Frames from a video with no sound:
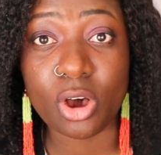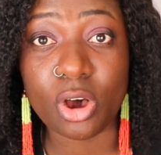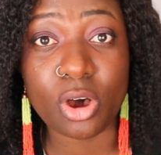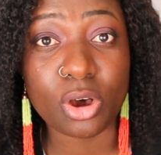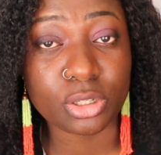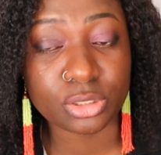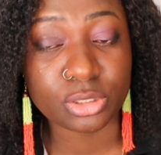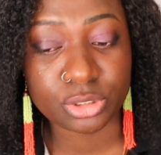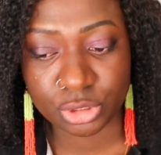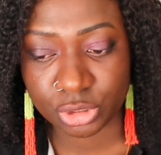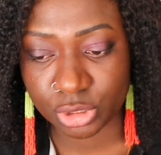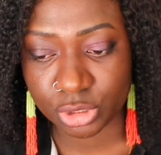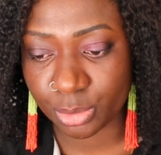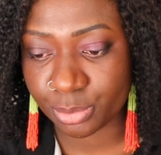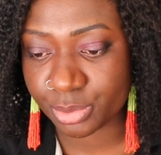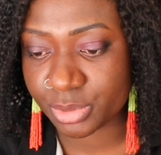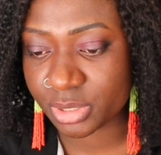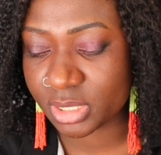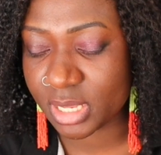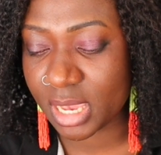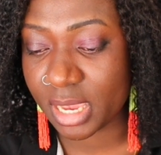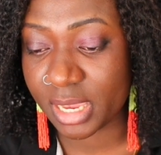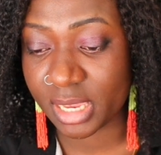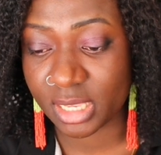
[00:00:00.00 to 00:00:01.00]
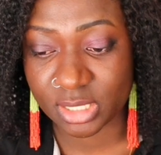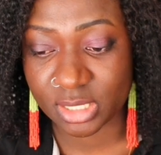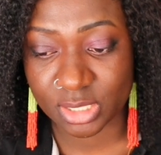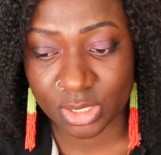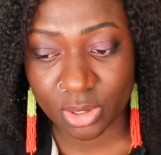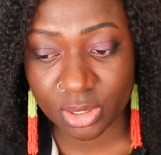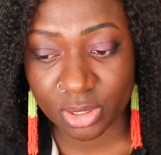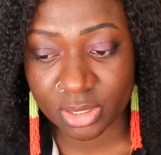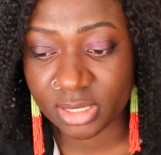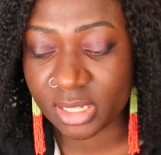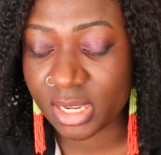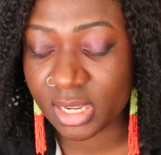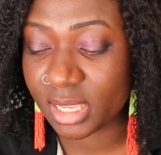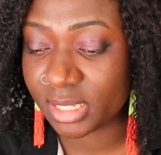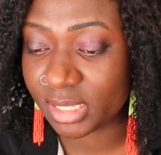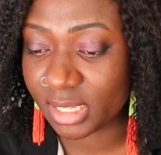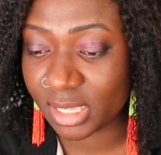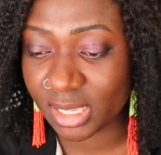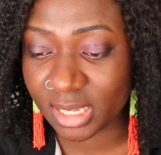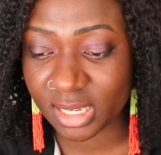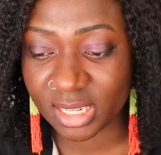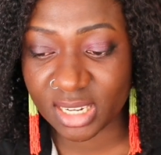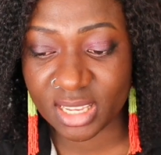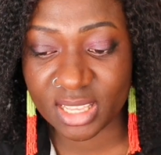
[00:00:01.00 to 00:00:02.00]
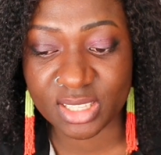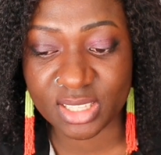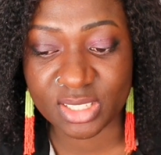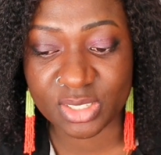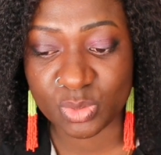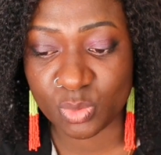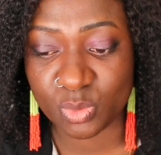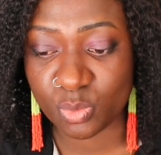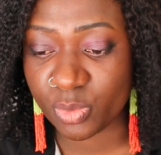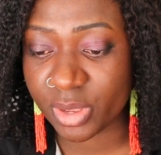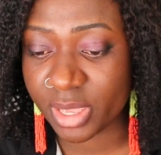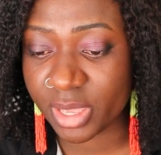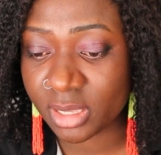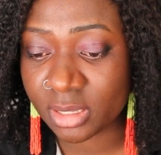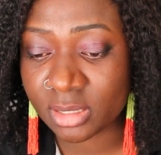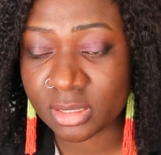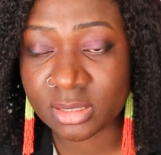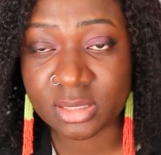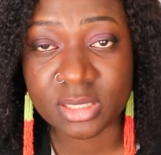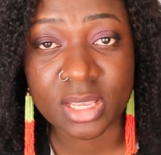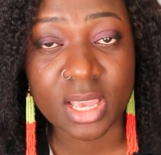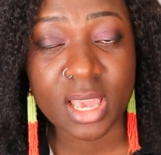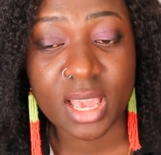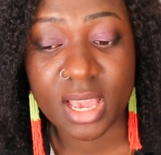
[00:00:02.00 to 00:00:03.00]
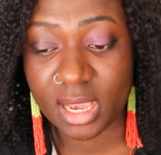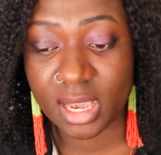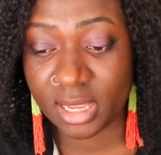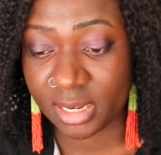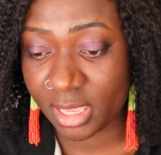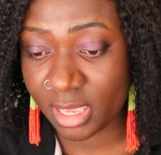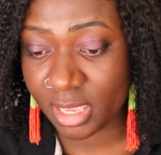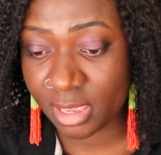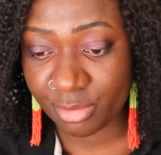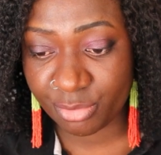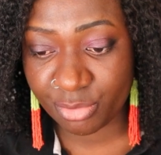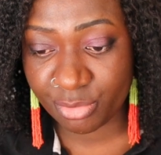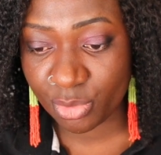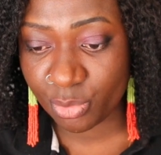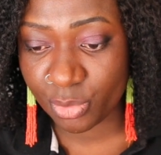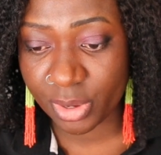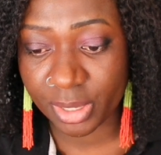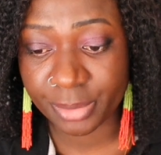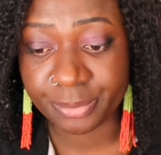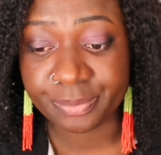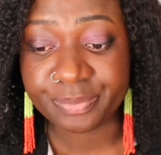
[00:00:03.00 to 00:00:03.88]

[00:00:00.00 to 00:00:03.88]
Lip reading: all jobs in Scotland, England, Wales, and everywhere.